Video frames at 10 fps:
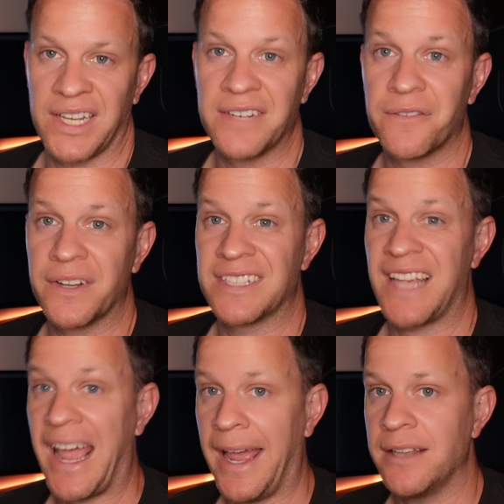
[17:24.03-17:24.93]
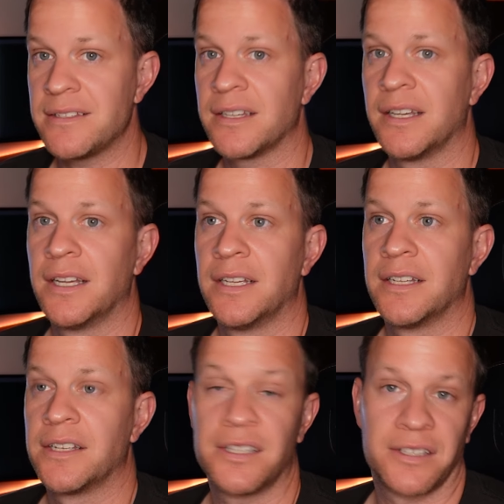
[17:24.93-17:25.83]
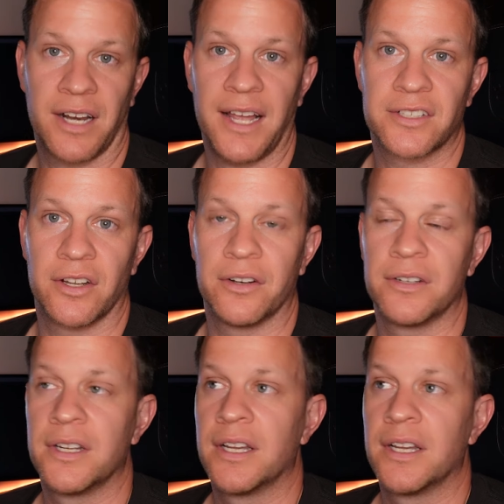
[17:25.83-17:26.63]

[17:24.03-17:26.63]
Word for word: Infinitus has since Glaxon.